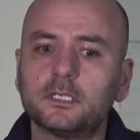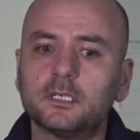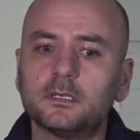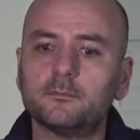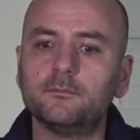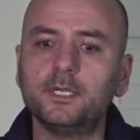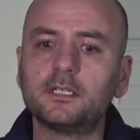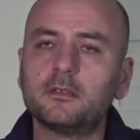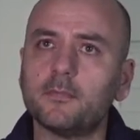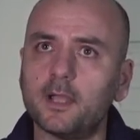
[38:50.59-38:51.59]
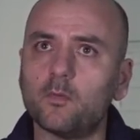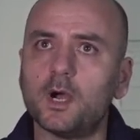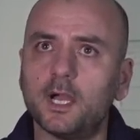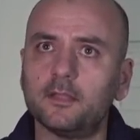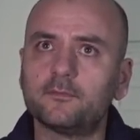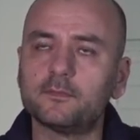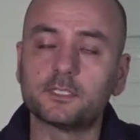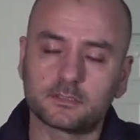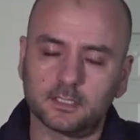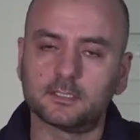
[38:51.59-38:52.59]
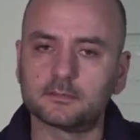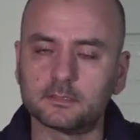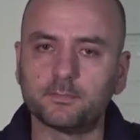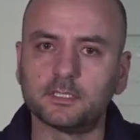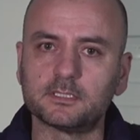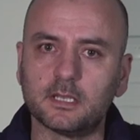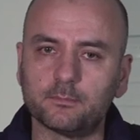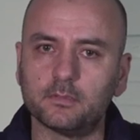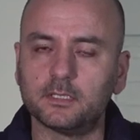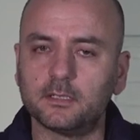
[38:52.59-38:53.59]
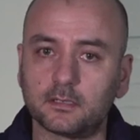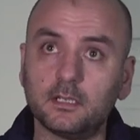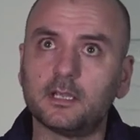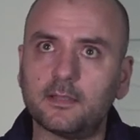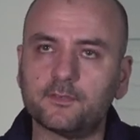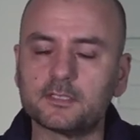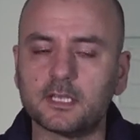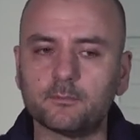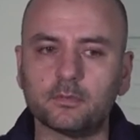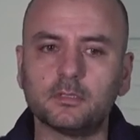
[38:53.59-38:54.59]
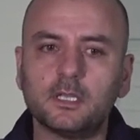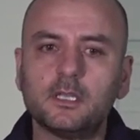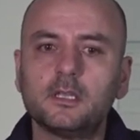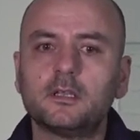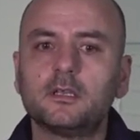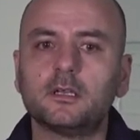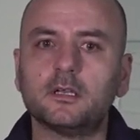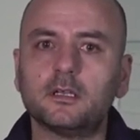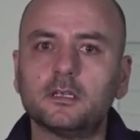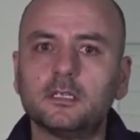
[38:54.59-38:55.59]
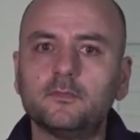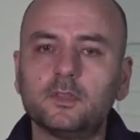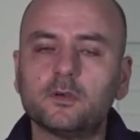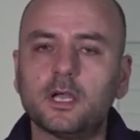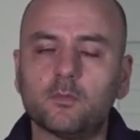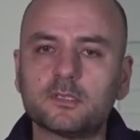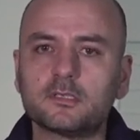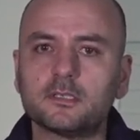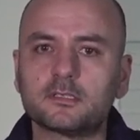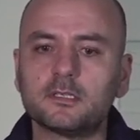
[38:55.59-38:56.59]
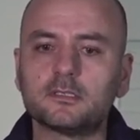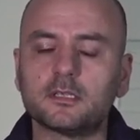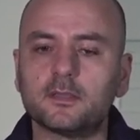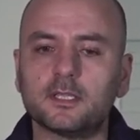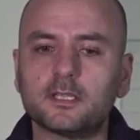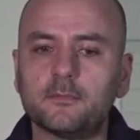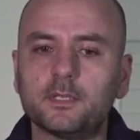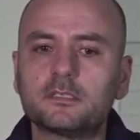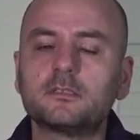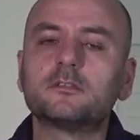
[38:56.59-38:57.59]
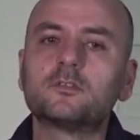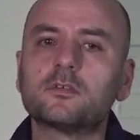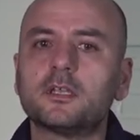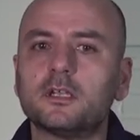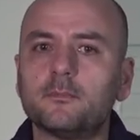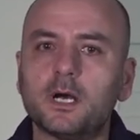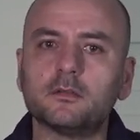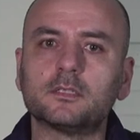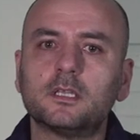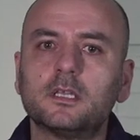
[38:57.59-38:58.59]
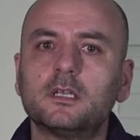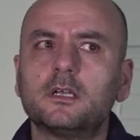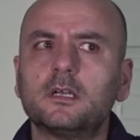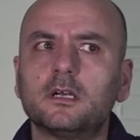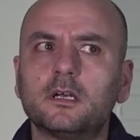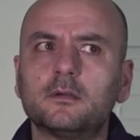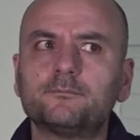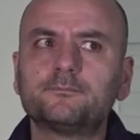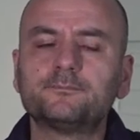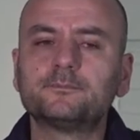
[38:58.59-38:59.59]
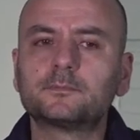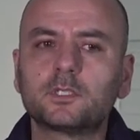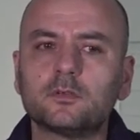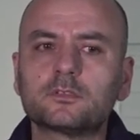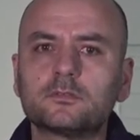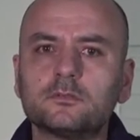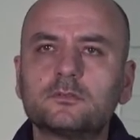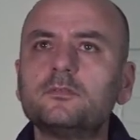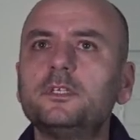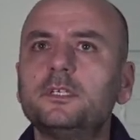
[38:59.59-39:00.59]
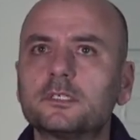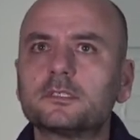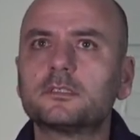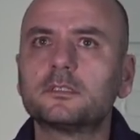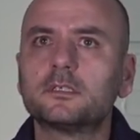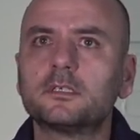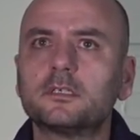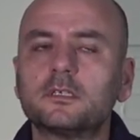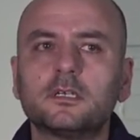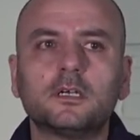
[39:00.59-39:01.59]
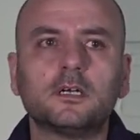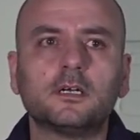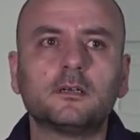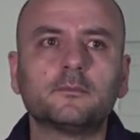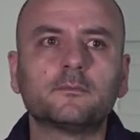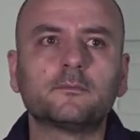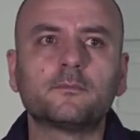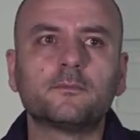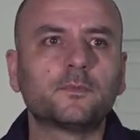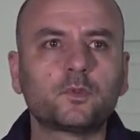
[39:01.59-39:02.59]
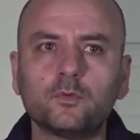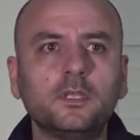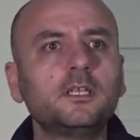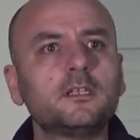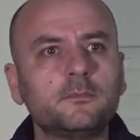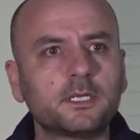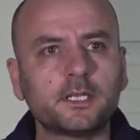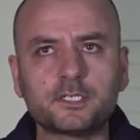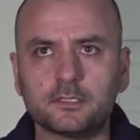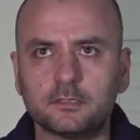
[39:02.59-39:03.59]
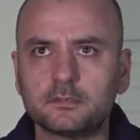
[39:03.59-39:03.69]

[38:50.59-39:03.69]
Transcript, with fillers: uh, bringing my wife, just like a simple example and a real life example, uh, even though I wasn't a citizen at that time, it still took her about uh, close to two years uh, through legal immigration,